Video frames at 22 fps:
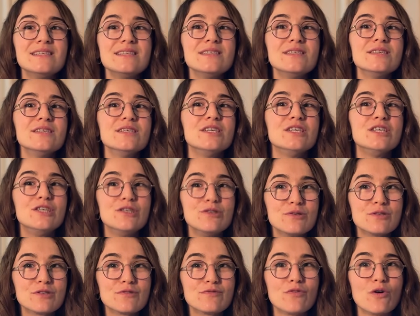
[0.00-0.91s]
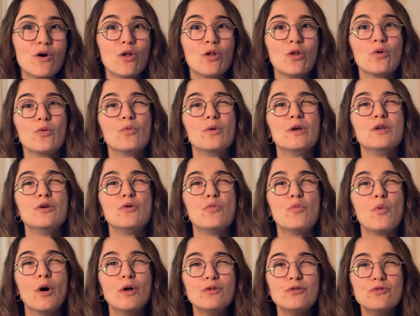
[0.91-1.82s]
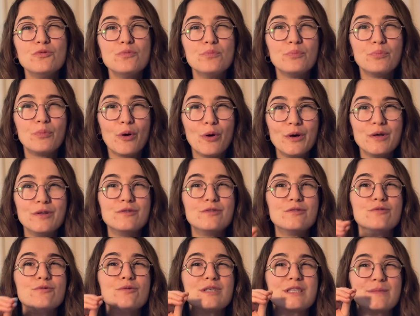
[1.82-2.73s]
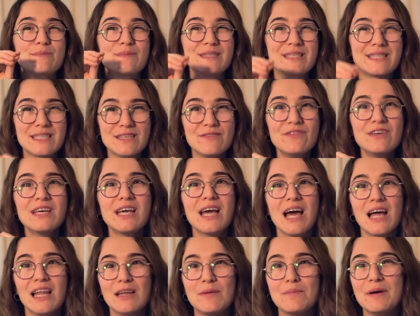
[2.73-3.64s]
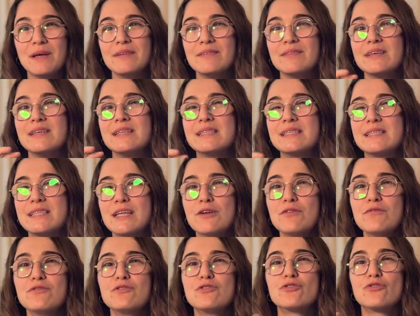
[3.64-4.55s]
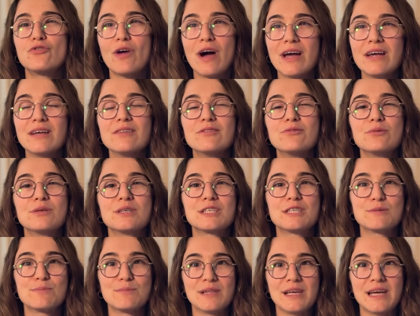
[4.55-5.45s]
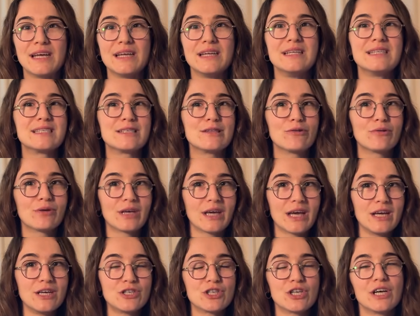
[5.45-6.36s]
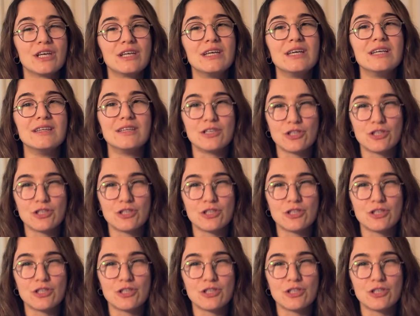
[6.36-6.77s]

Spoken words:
is useful when you want to point to a specific element instead of trying to explain its location in the